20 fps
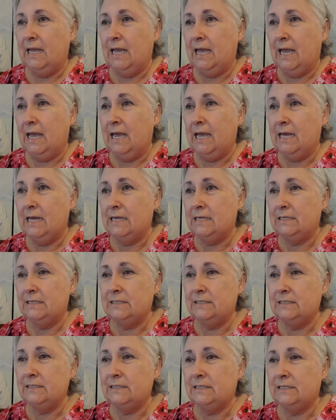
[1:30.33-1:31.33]

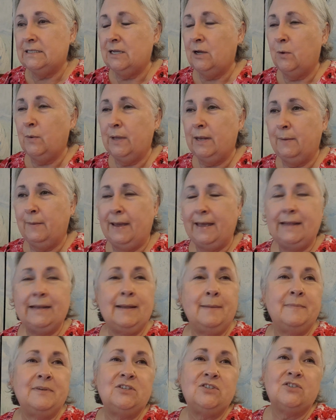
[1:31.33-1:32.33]
And so, anyway,
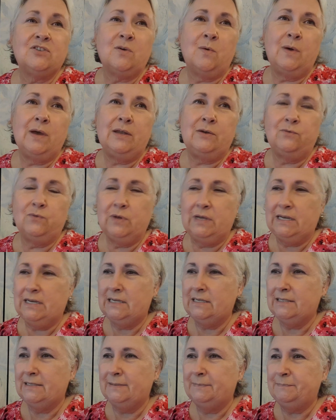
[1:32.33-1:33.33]
let me just go ahead and read
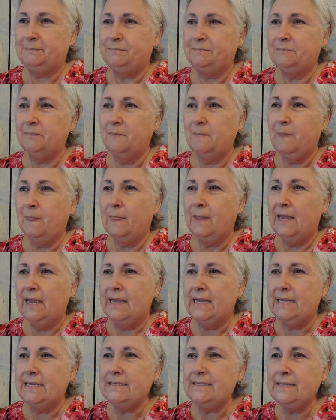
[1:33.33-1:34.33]
it.
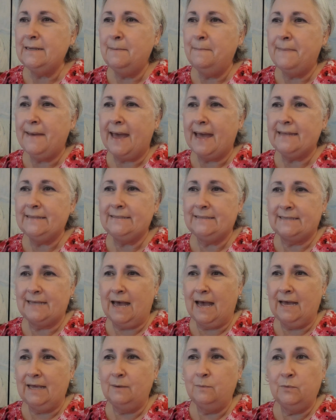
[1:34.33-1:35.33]
Is it a bad
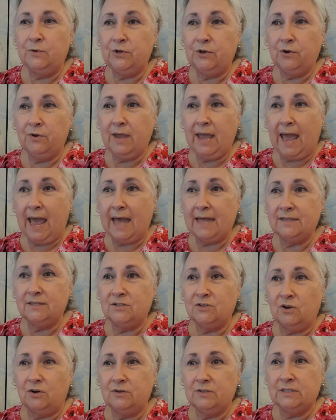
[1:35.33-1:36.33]
sign when your cat
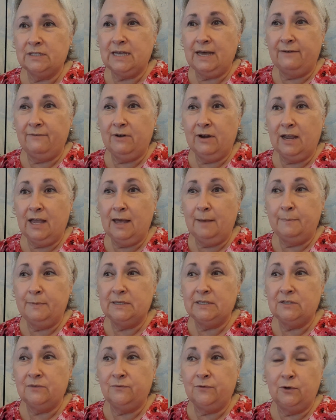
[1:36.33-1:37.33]
starts covering up
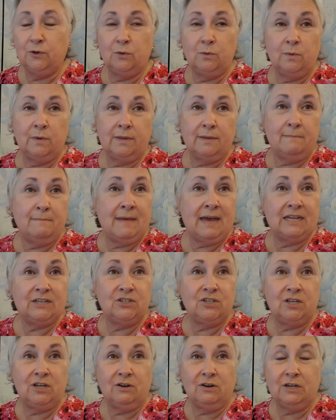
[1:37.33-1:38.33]
his food with
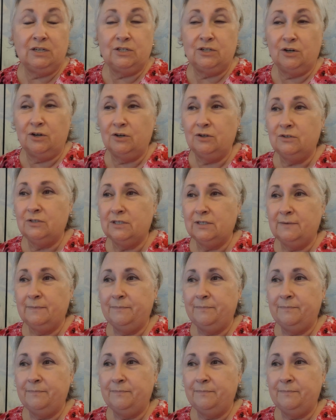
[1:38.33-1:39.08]
imaginary dirt?